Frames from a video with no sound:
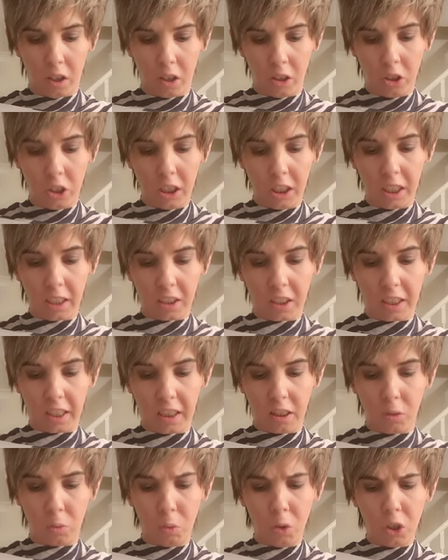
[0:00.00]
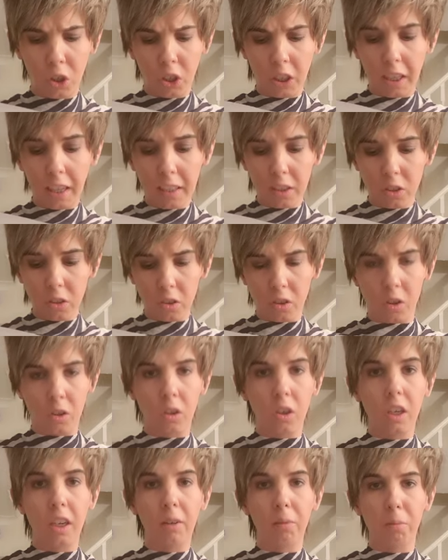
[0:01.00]
She has said the word queso,
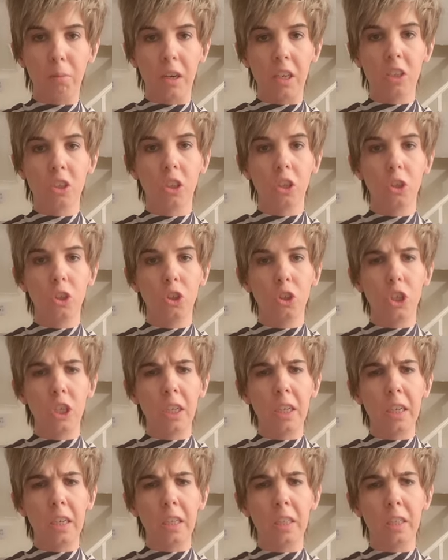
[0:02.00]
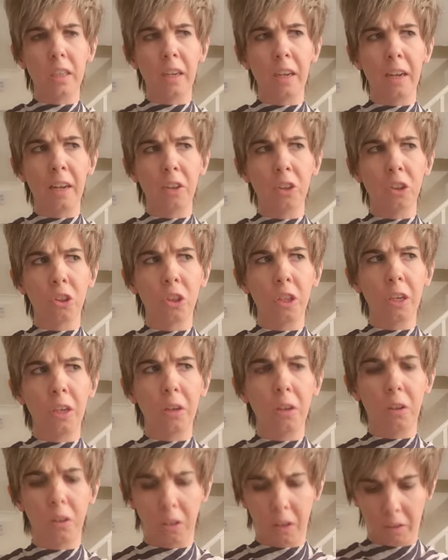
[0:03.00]
it means cheese, I
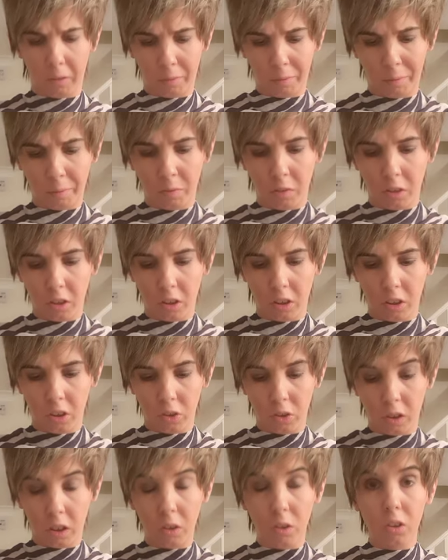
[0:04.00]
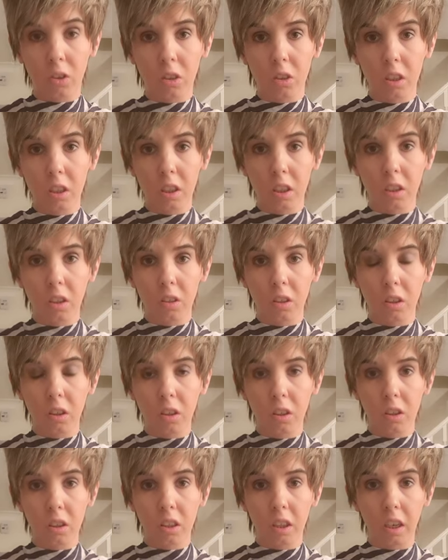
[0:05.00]
think. So I'll just sit still
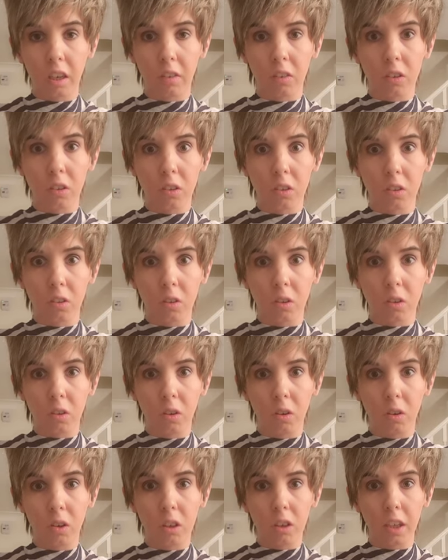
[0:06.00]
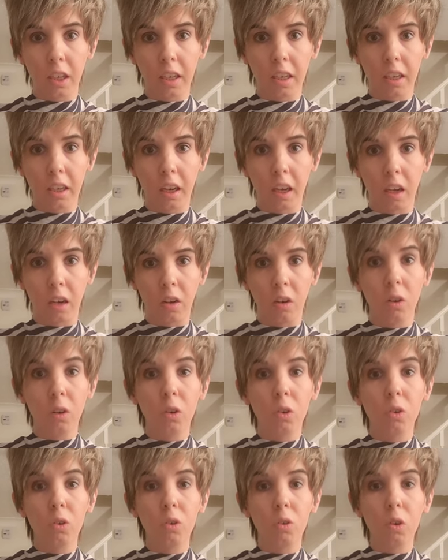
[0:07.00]
and stare at her as long as I can,
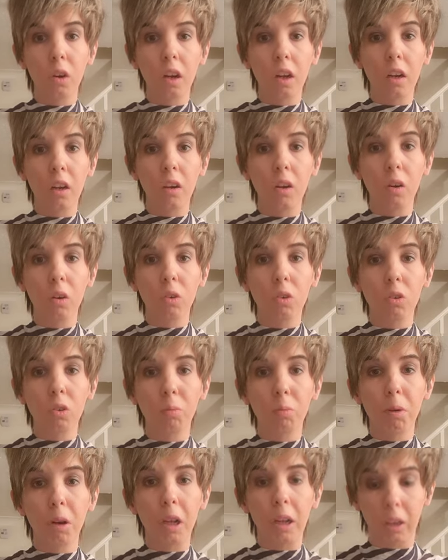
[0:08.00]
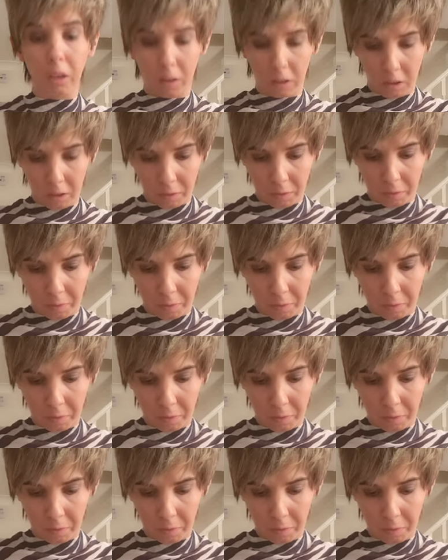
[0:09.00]
trying not to blink.